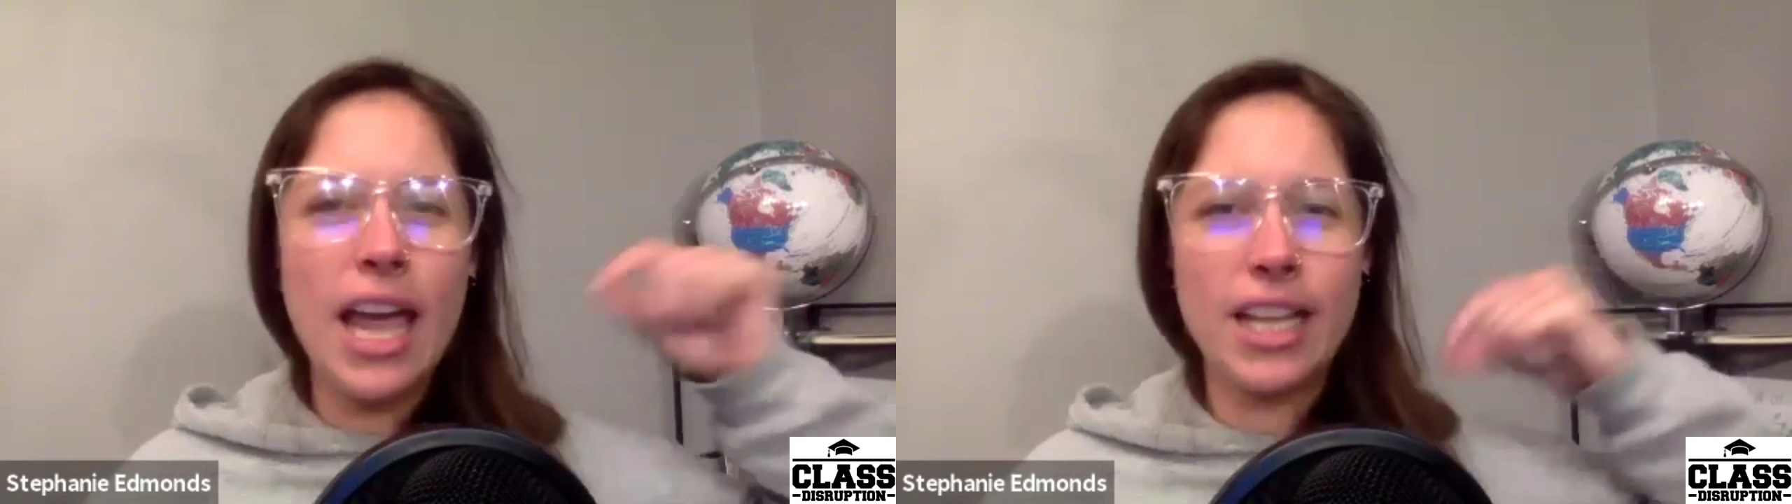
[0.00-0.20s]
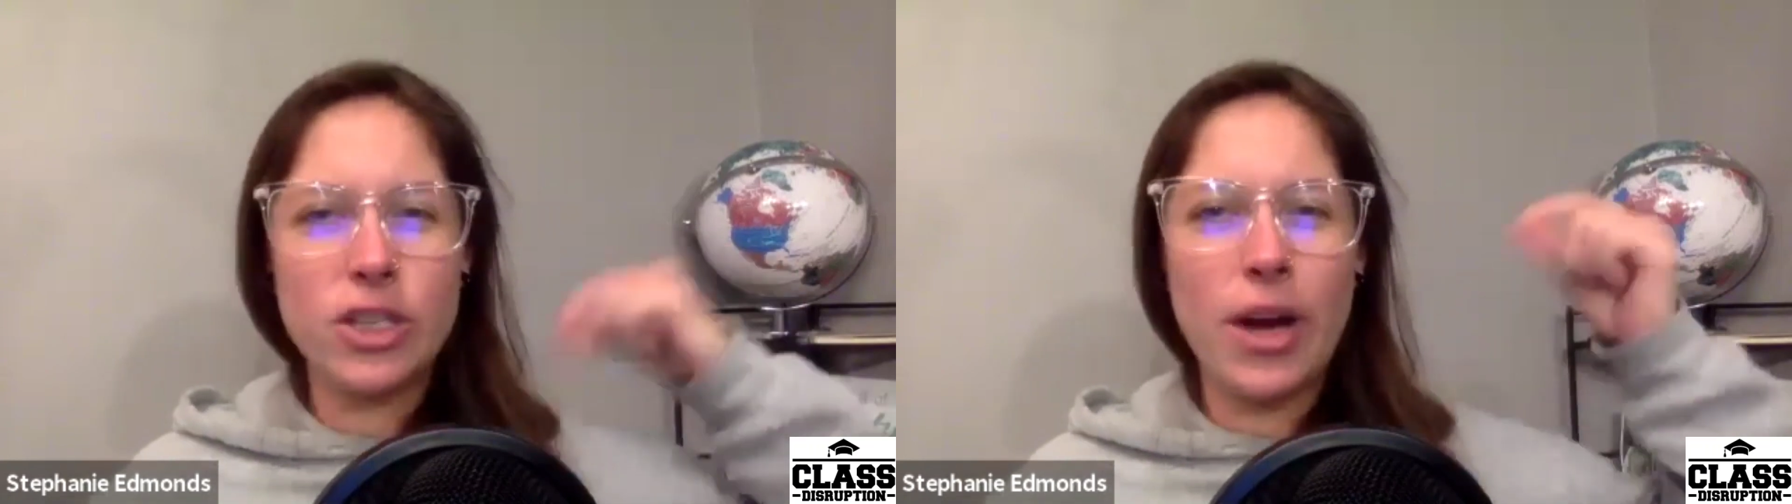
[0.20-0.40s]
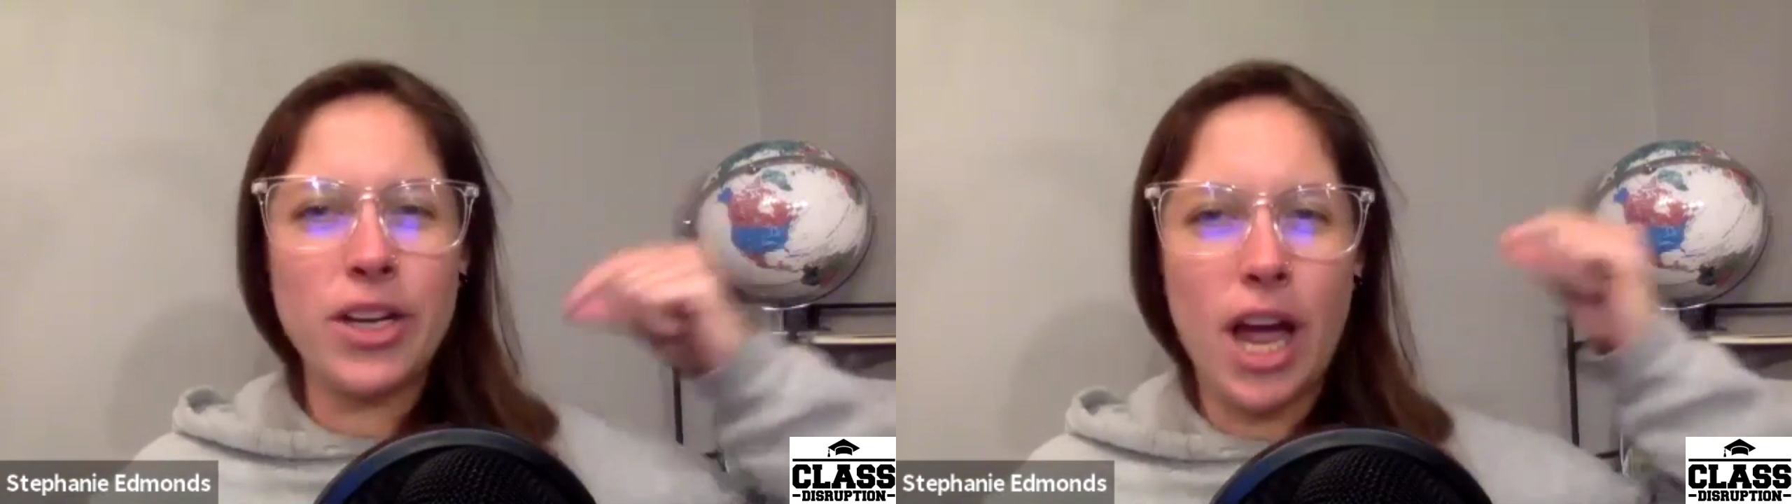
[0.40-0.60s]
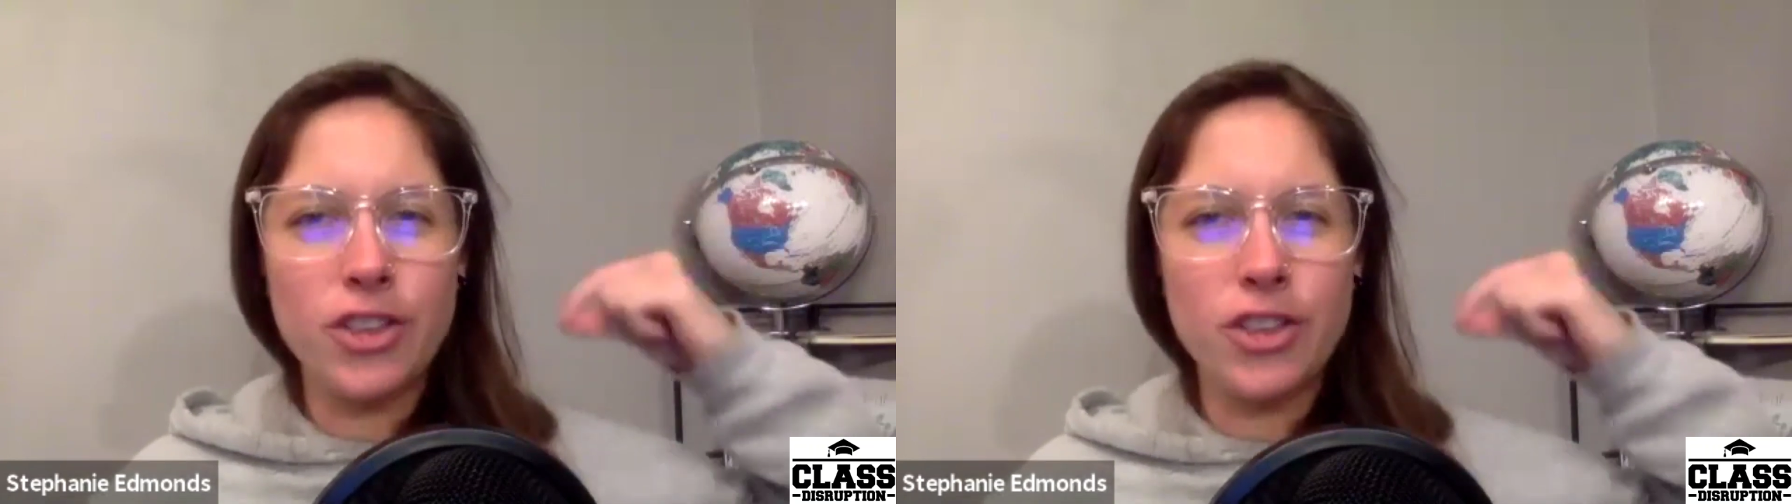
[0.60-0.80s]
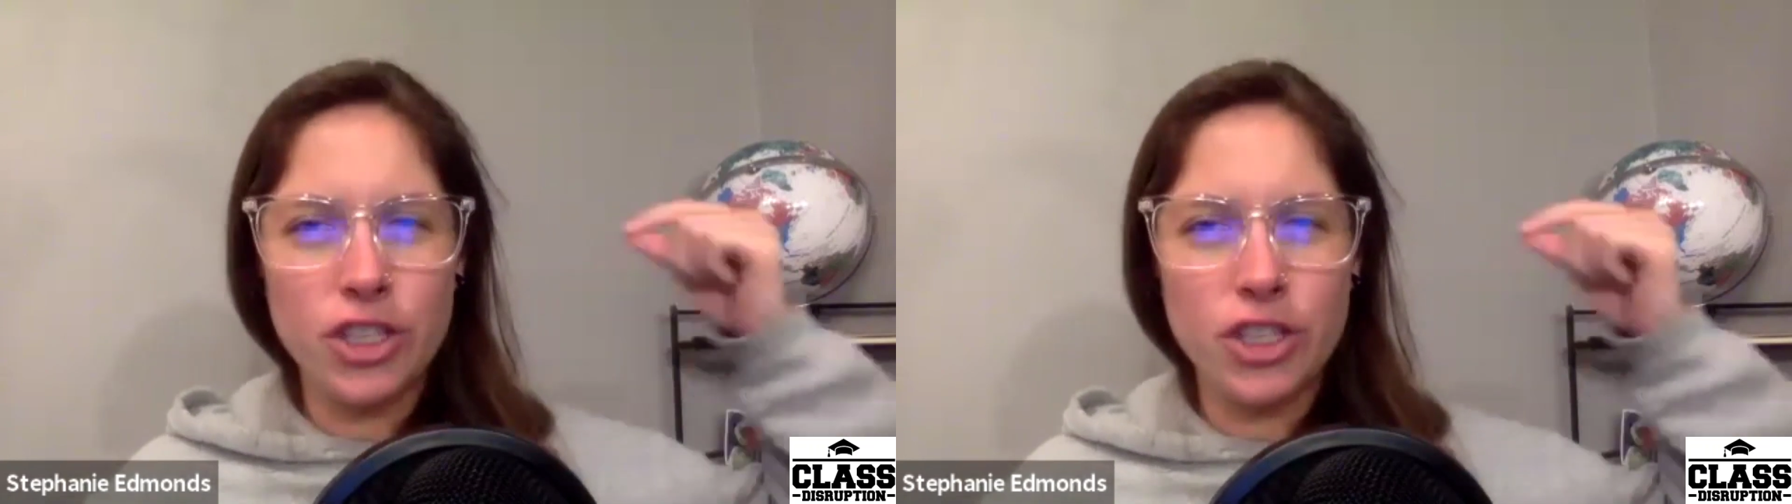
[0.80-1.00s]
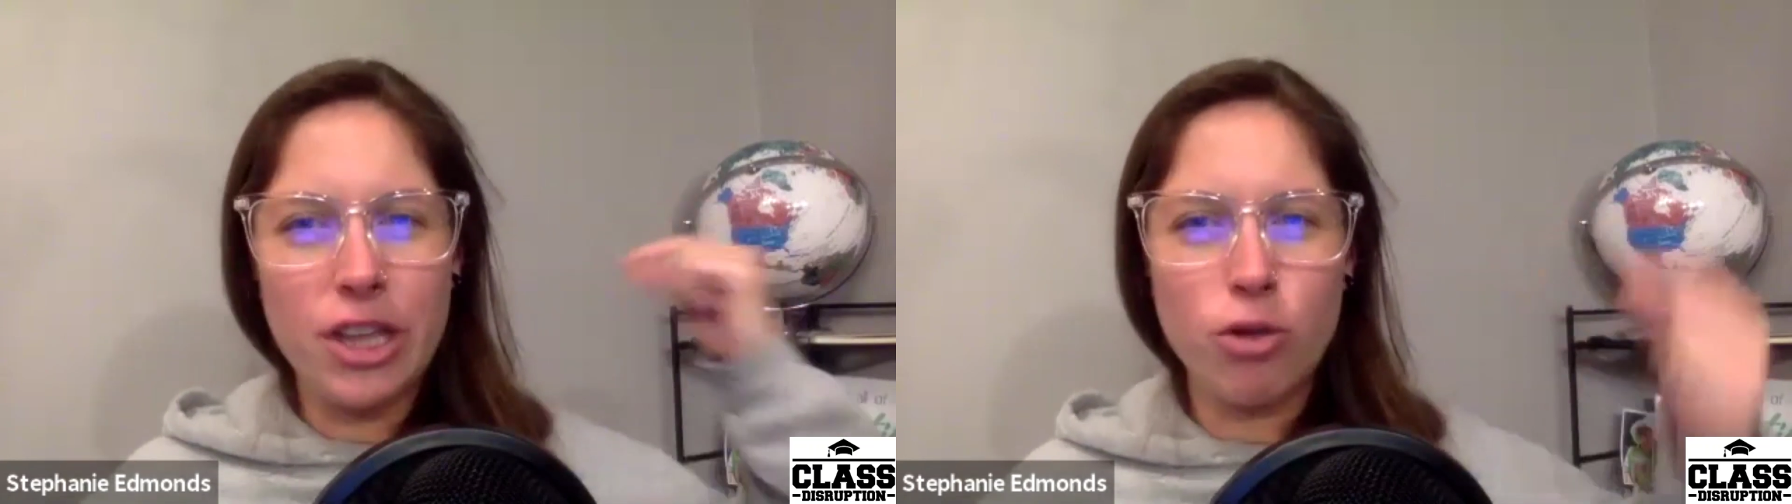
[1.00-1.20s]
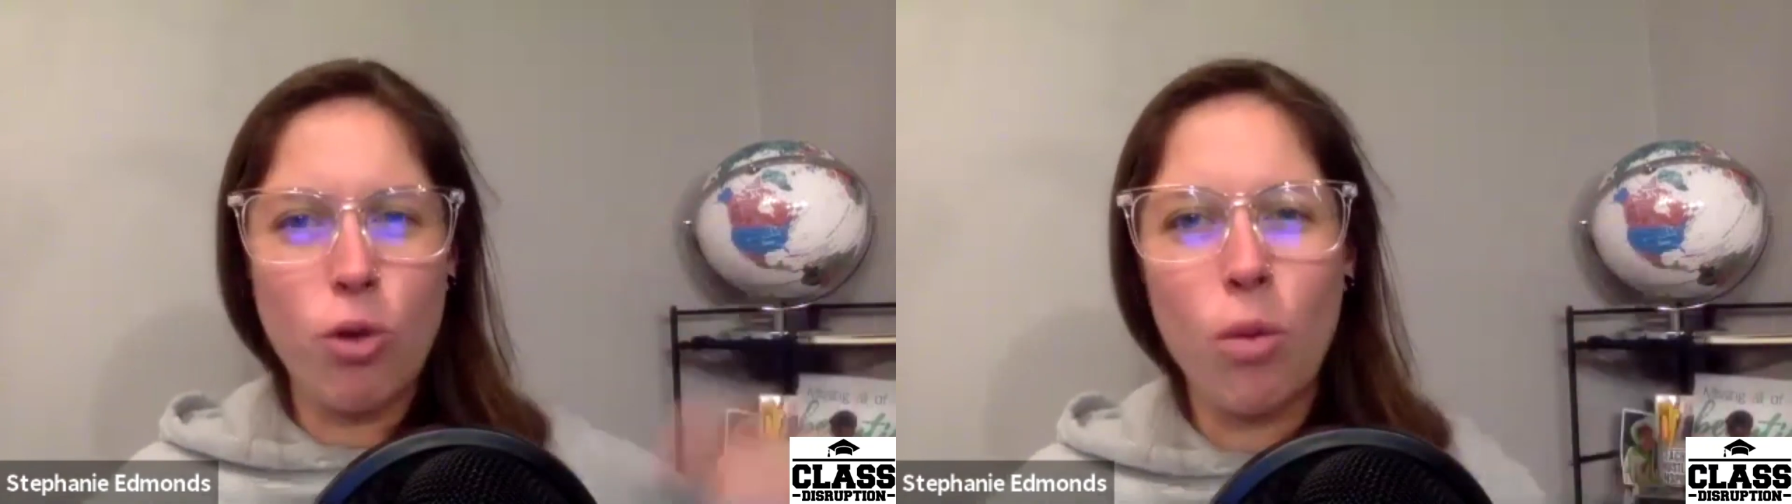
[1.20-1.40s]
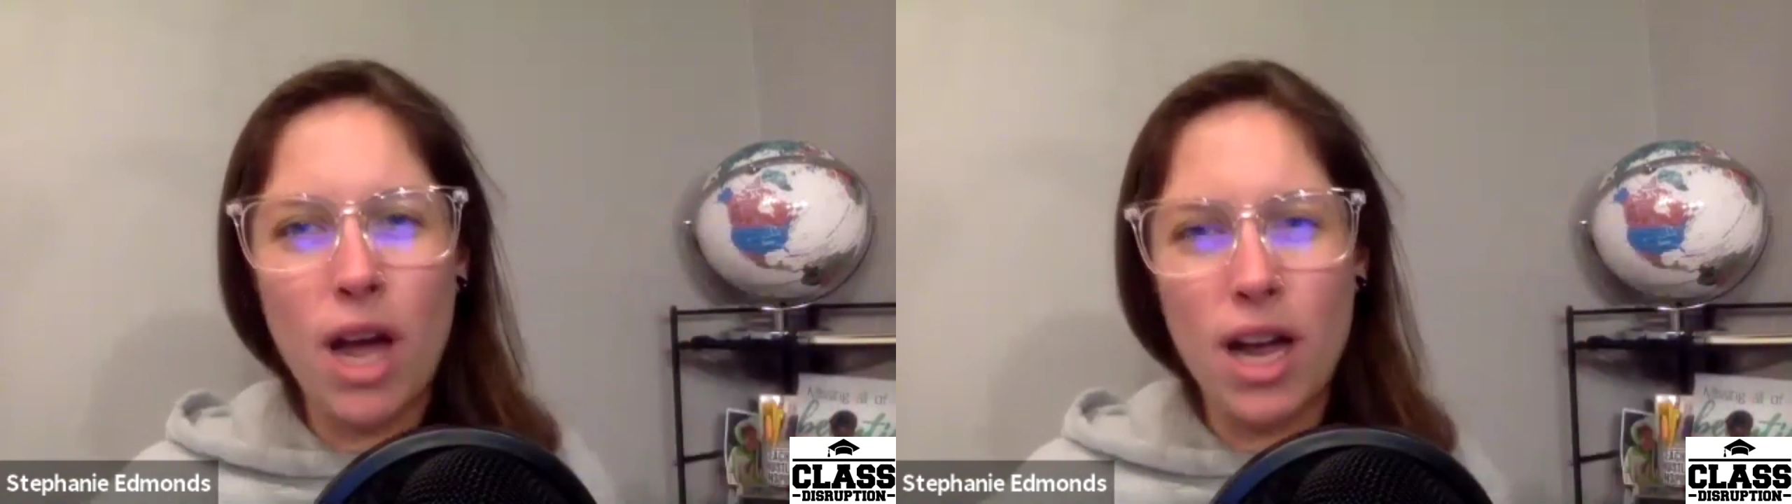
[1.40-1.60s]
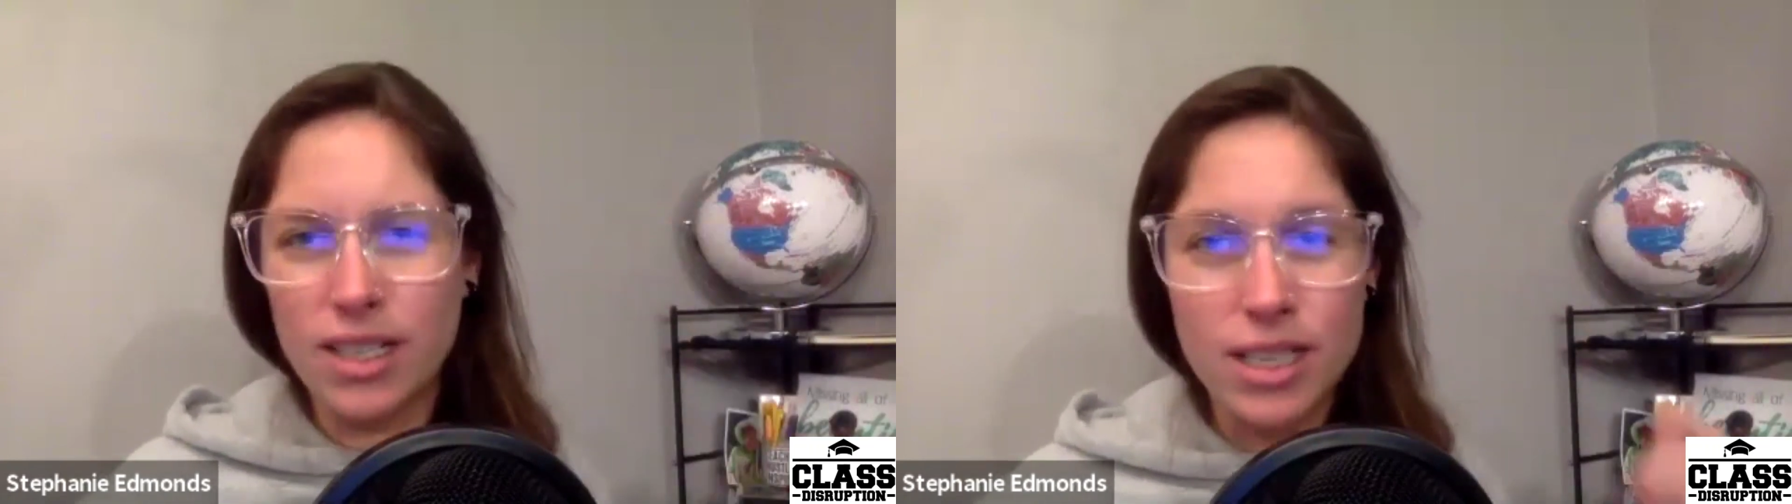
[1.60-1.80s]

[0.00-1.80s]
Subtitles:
And so I'll just like throw them on.